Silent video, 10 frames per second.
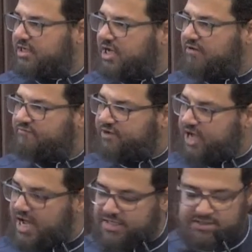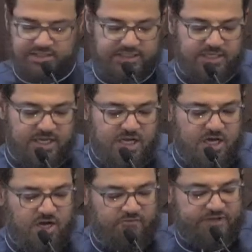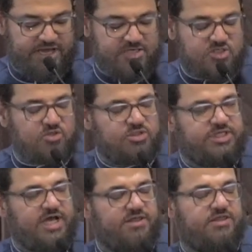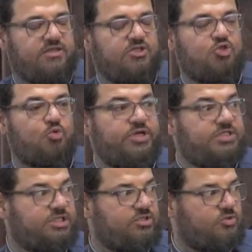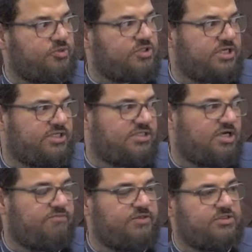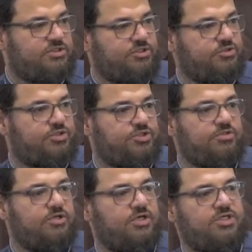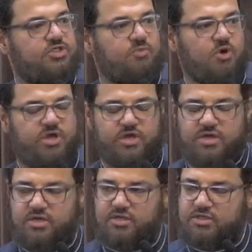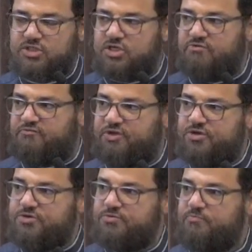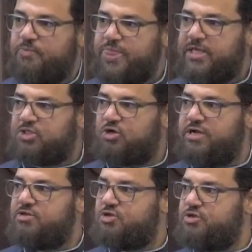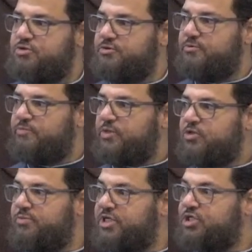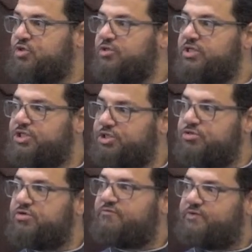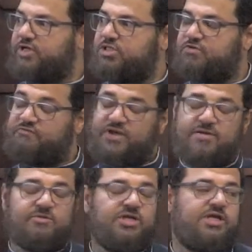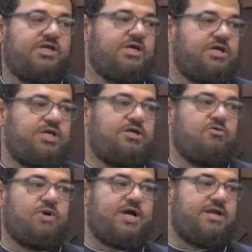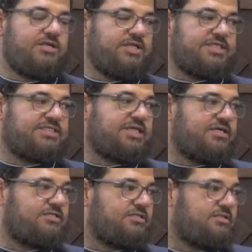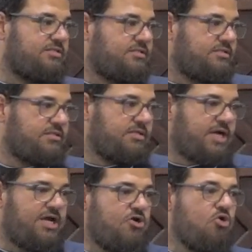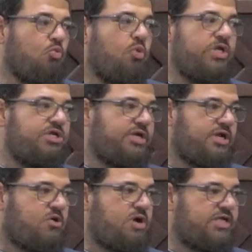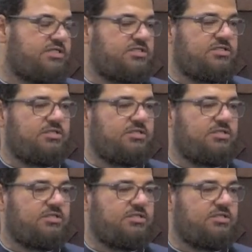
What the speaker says: of causing of cancer's death. 22% of it due to smoking. So if you try to make sure that you, your friend, your family, you know what, that's it. I don't know when you're gonna quit.